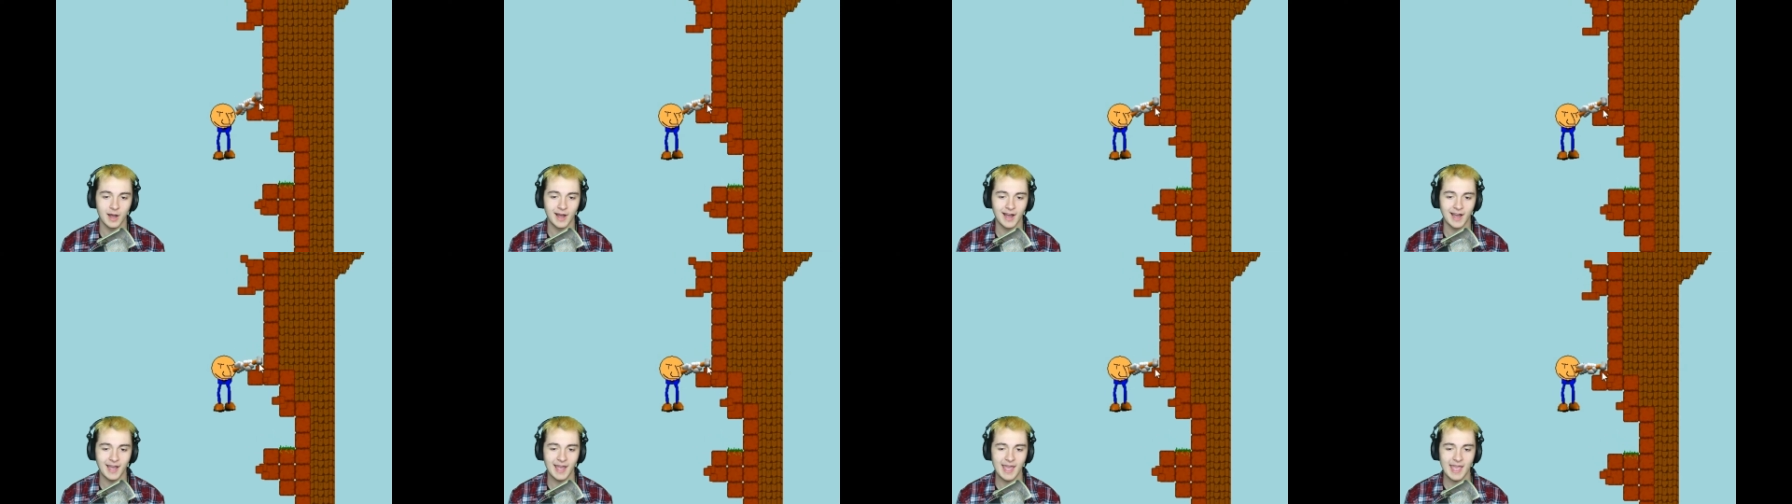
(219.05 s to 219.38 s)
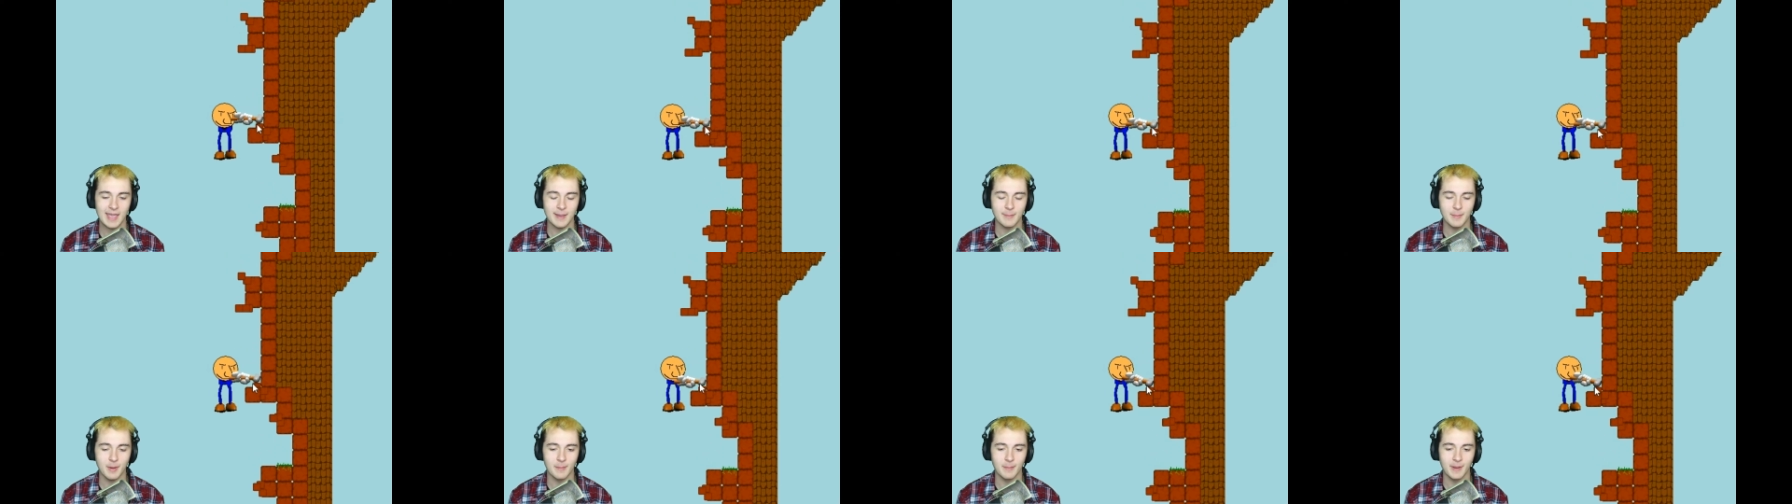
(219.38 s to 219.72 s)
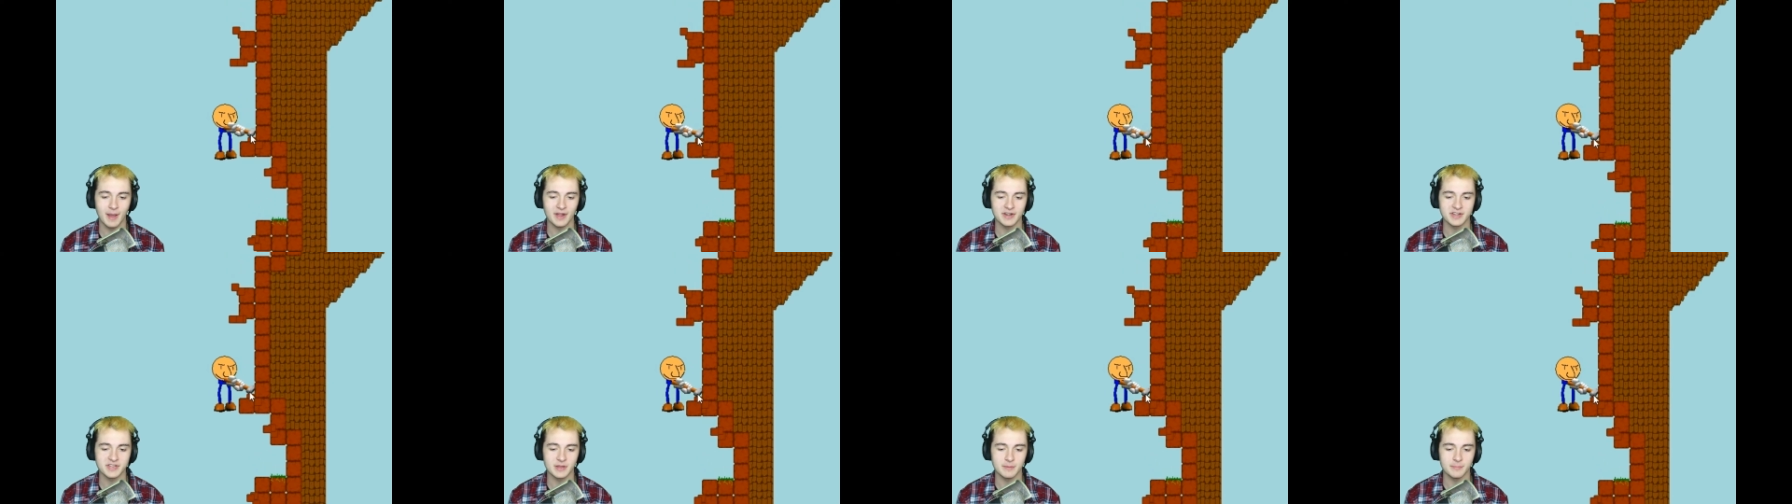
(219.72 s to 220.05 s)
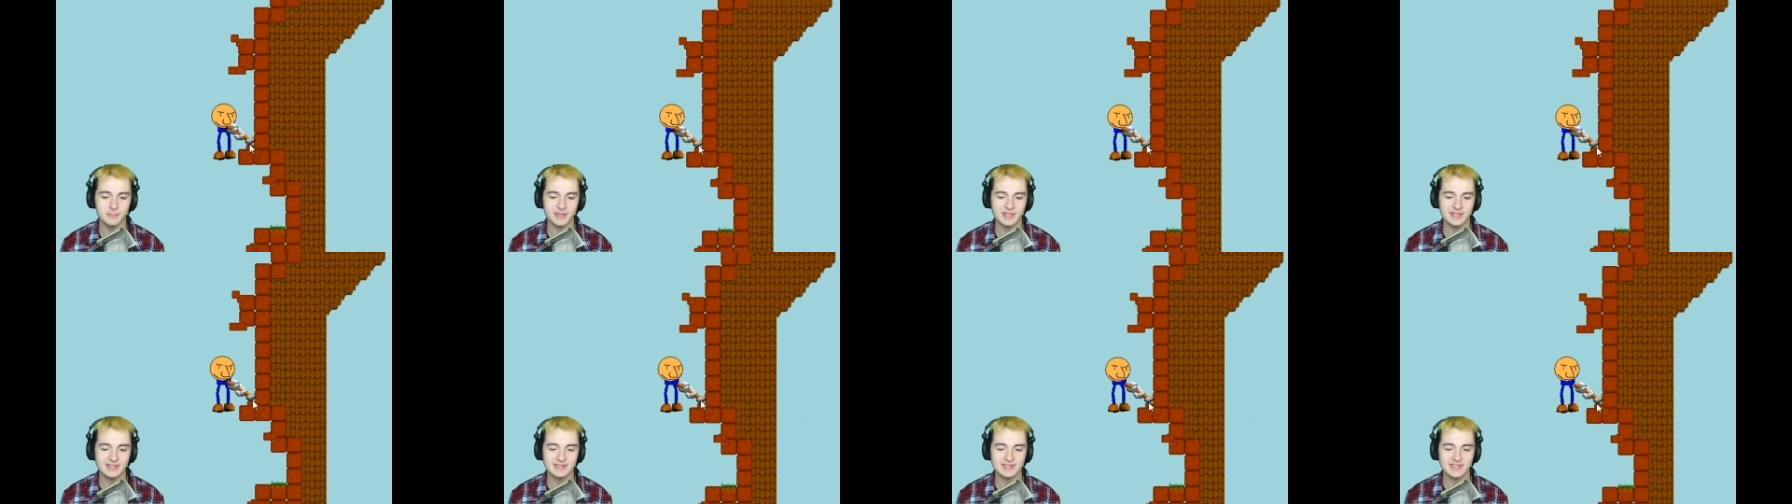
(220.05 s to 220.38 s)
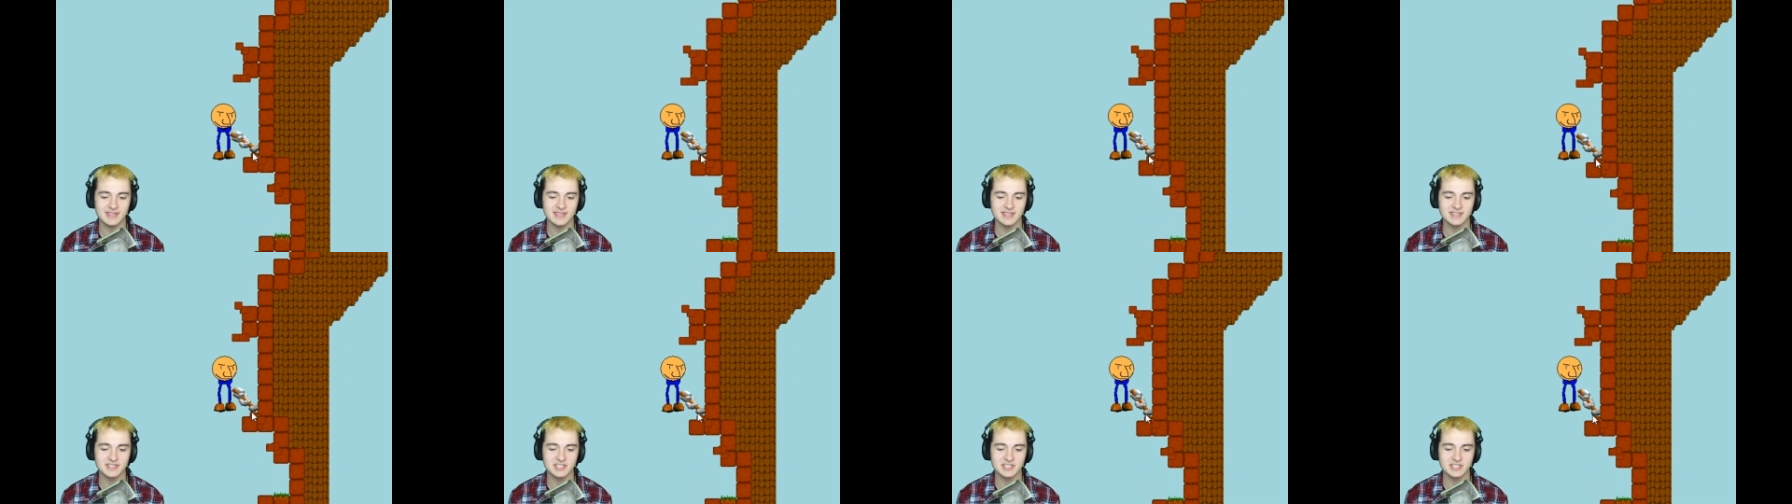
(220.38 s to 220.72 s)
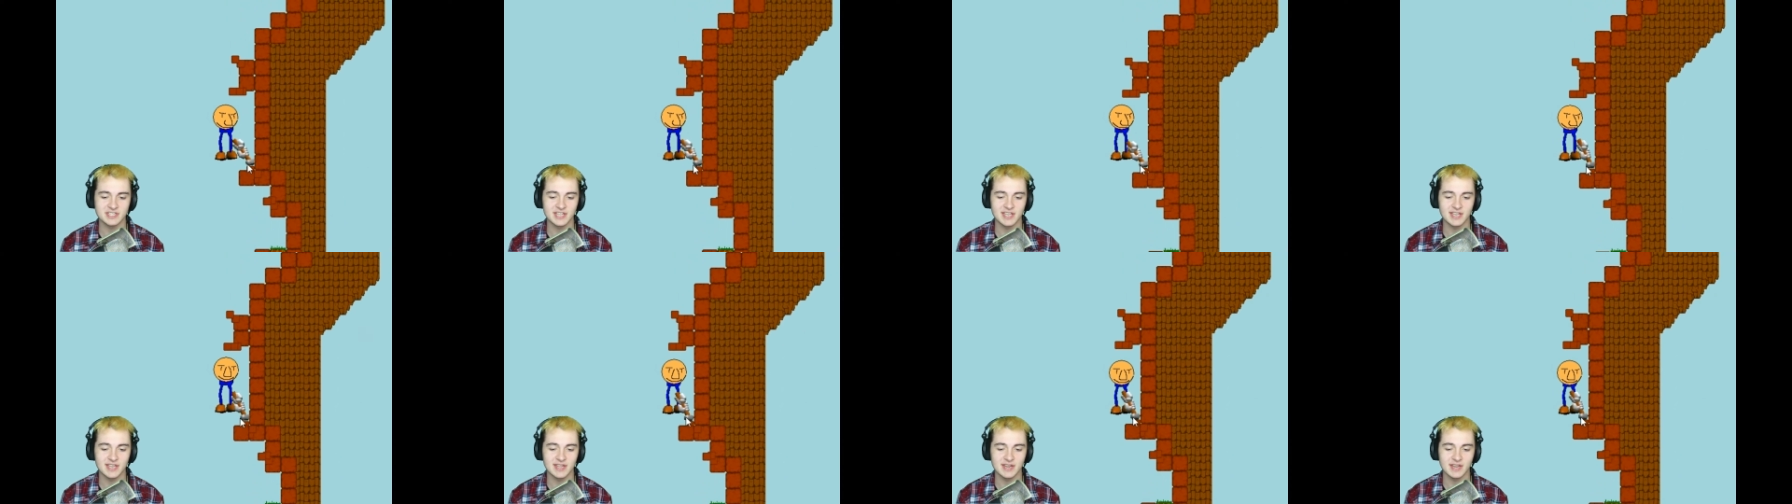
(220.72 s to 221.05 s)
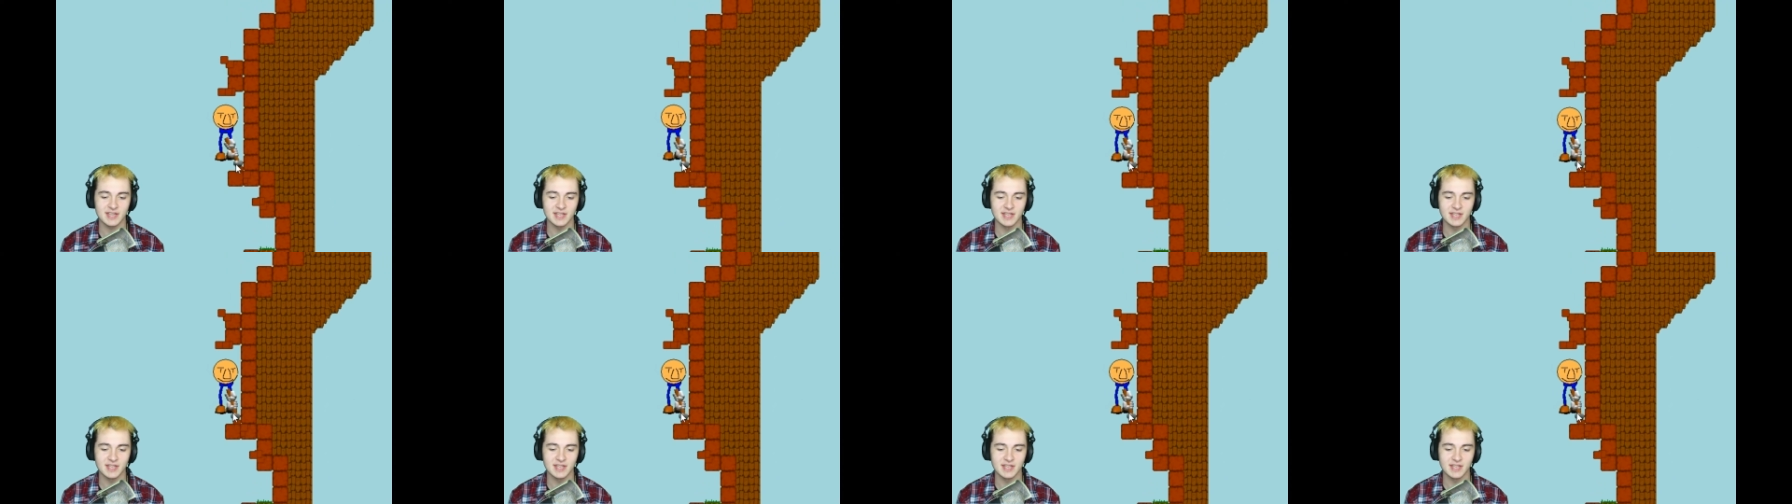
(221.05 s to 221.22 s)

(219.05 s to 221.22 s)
I am about to beat this shit.